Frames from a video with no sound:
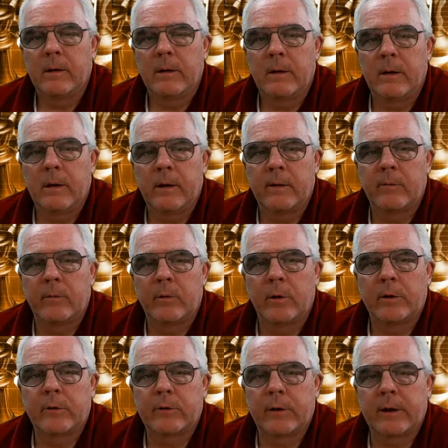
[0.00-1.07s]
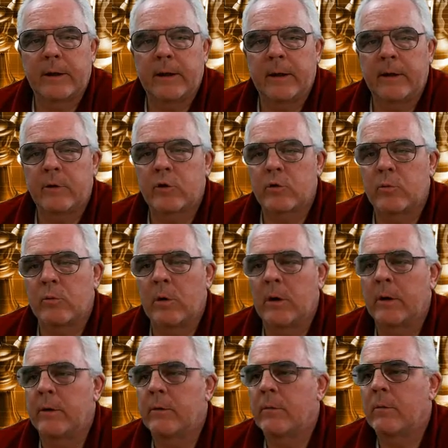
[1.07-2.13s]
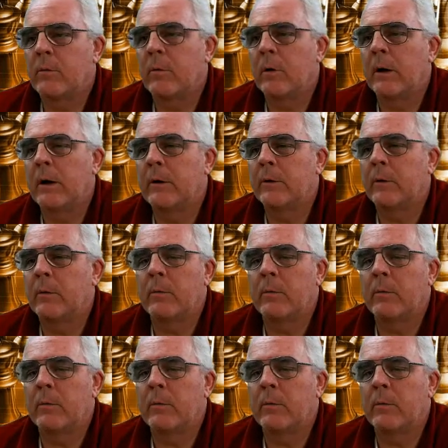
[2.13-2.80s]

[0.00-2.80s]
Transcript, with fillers: And rook to h1. Wow.